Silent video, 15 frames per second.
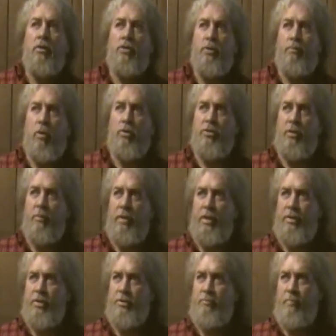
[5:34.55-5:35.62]

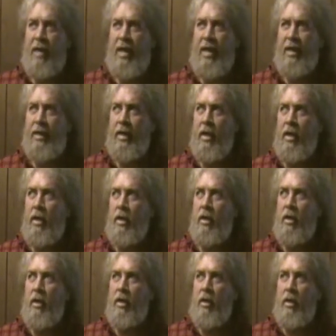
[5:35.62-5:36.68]
Supposedly this man
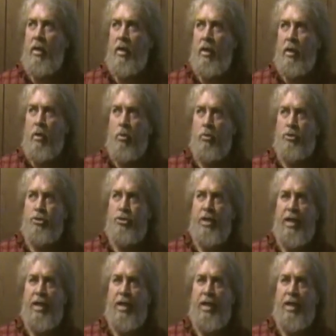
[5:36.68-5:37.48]
was